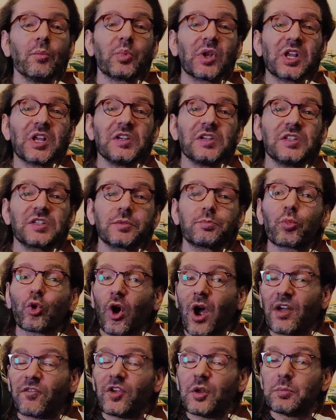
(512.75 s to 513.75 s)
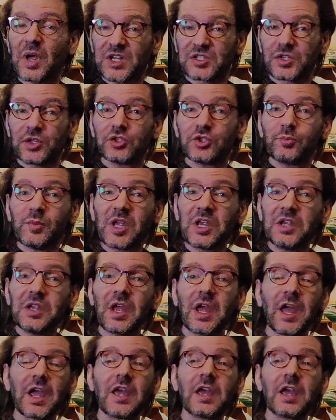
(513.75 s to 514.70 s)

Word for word: please private message me